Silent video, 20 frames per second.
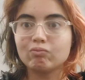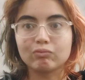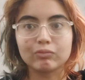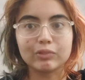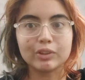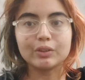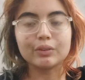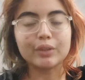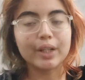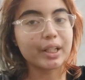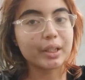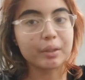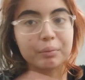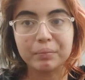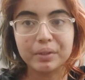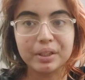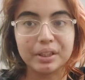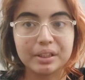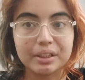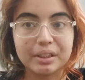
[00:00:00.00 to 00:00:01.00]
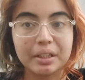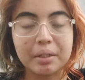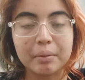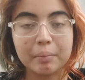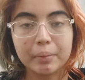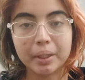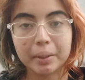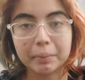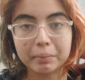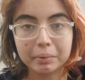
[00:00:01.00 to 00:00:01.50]
Just randomly this
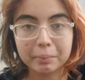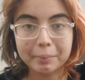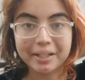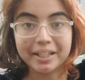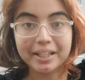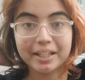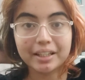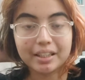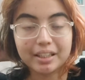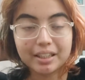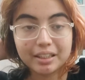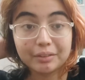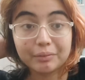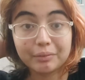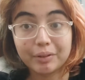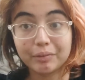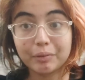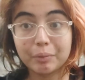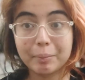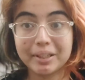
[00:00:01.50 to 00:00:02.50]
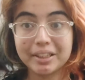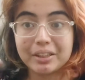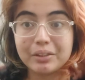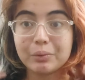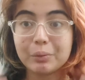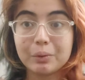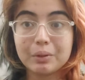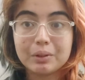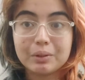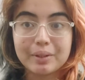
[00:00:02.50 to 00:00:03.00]
hymn came to my head, "It is well with my
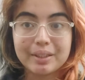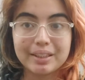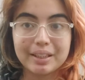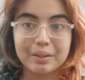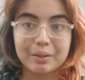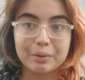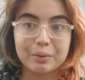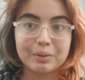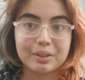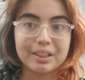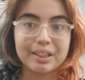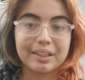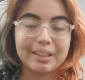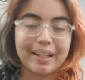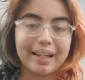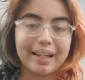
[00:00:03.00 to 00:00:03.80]
soul." So I started to sing